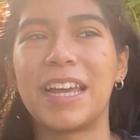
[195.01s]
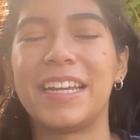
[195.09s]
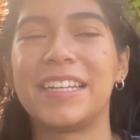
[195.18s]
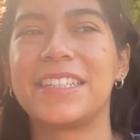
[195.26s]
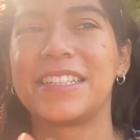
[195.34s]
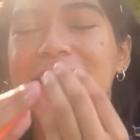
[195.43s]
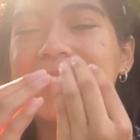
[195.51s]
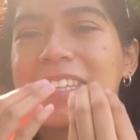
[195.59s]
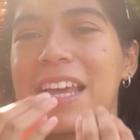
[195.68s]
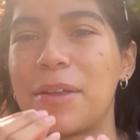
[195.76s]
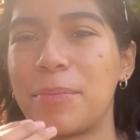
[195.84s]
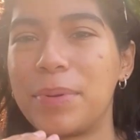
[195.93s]
and it's just
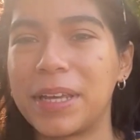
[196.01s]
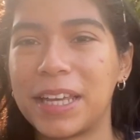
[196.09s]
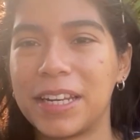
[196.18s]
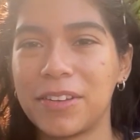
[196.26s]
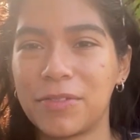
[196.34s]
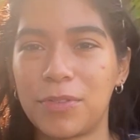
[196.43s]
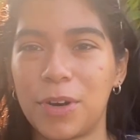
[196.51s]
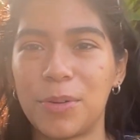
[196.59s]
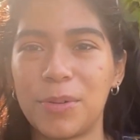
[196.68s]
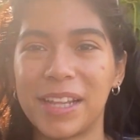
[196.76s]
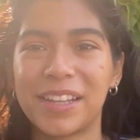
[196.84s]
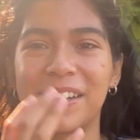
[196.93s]
that beginning
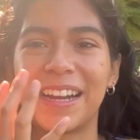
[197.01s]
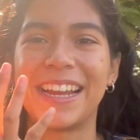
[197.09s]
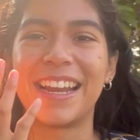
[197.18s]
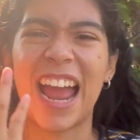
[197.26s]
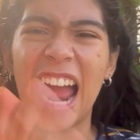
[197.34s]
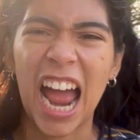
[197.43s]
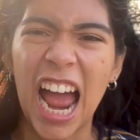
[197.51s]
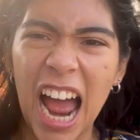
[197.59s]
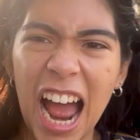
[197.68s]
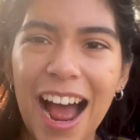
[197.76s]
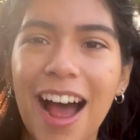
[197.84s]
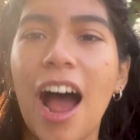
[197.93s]
fall weather, and
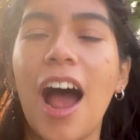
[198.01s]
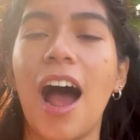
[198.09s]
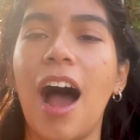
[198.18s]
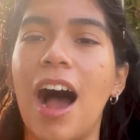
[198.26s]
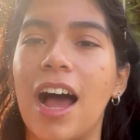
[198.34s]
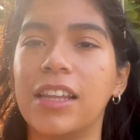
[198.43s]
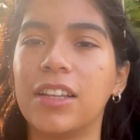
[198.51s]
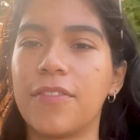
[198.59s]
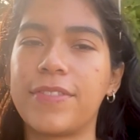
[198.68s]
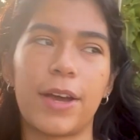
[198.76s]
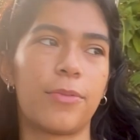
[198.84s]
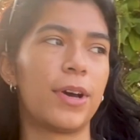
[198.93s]
I
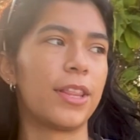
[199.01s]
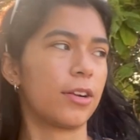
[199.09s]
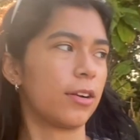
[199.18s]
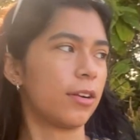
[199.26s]
love that weather.